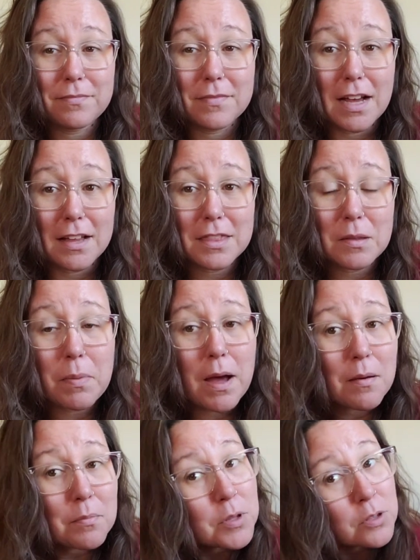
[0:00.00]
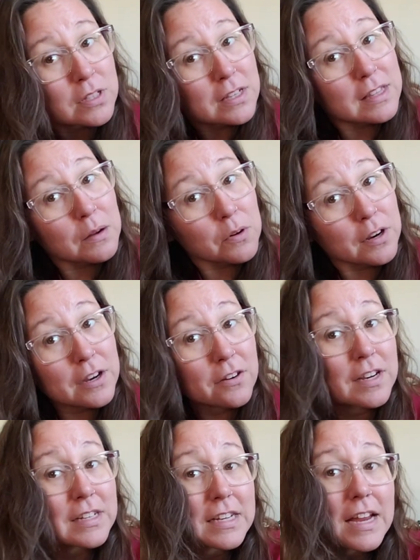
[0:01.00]
not the pop music that we're
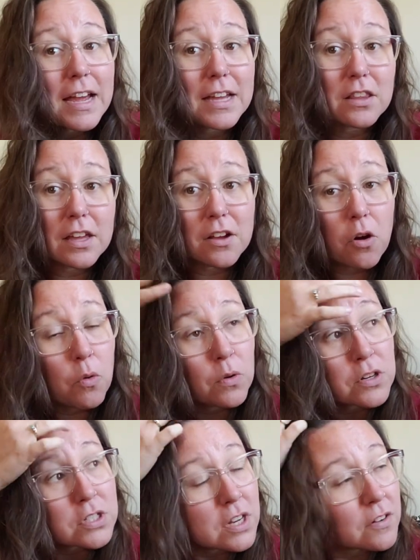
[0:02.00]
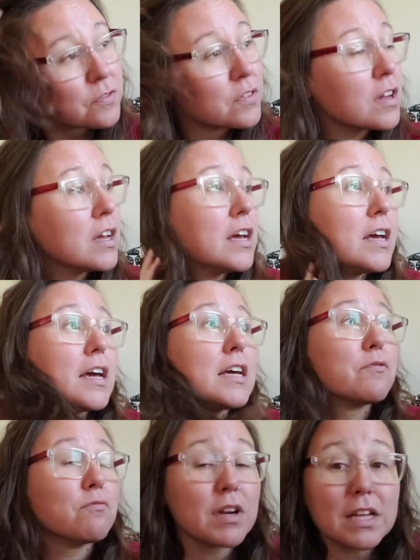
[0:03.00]
hearing today, like older stuff.
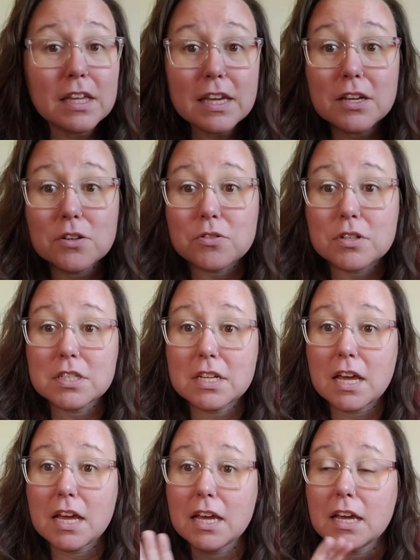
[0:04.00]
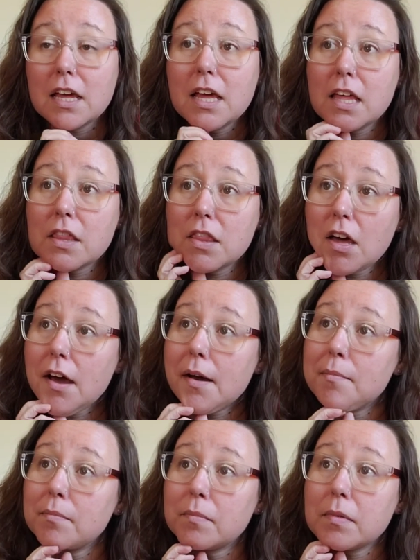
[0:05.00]
Really interesting.
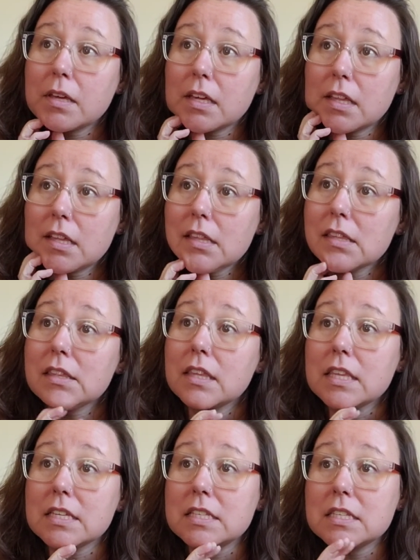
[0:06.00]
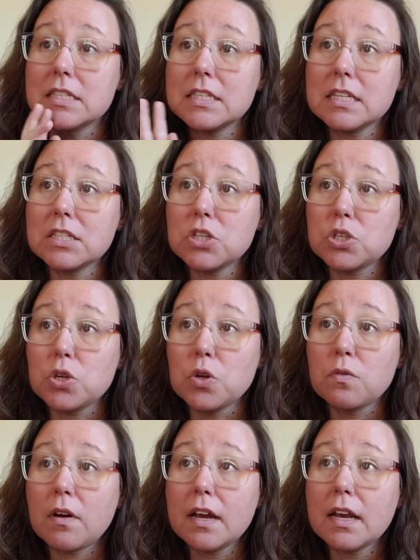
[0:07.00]
Um, this is season
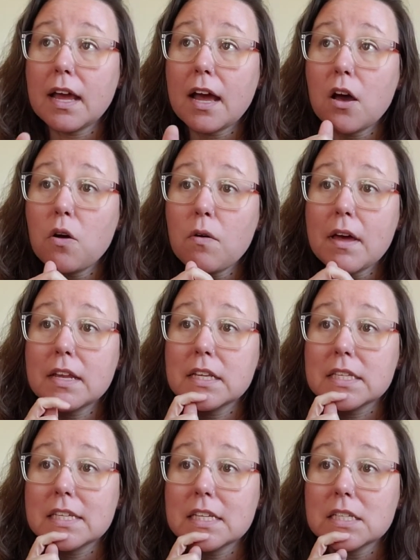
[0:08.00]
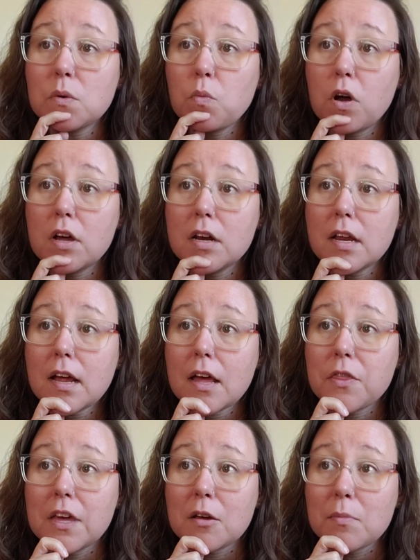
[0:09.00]
two right now, and season one, I
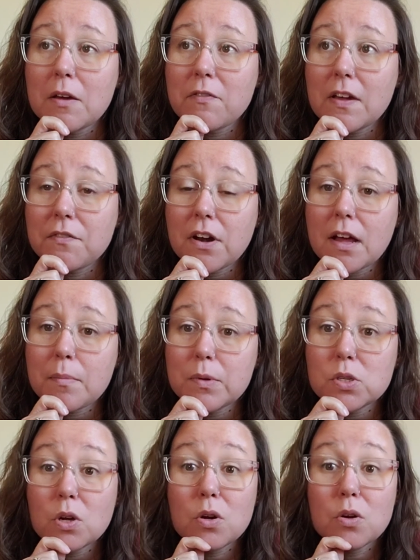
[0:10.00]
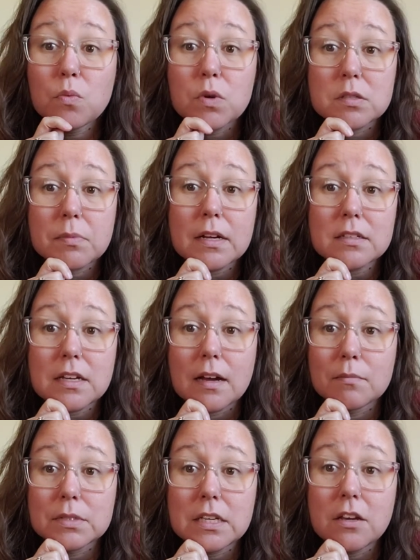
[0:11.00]
think my favorite episode was about
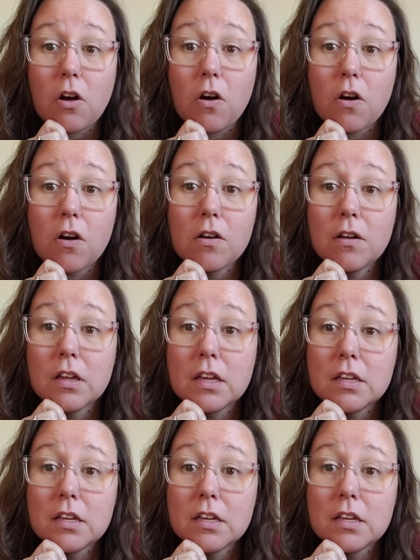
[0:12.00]
Tom T. Hall.